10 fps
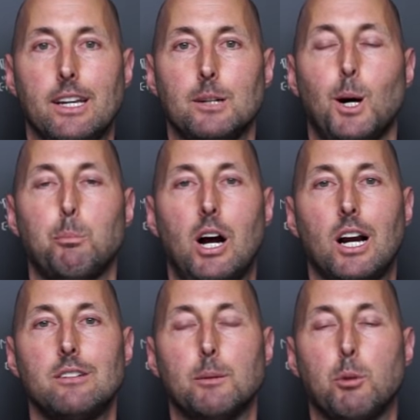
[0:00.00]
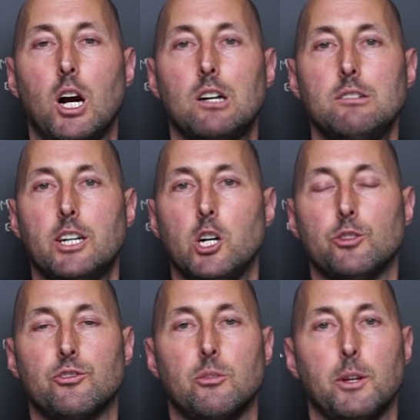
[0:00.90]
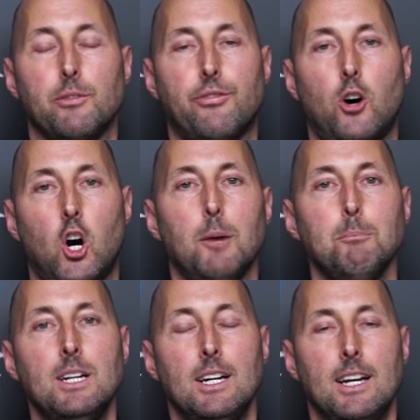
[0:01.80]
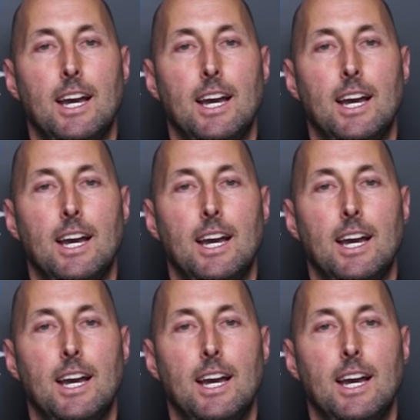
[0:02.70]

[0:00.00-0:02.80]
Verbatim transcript: Think about broccoli. Broccoli goes from the farm,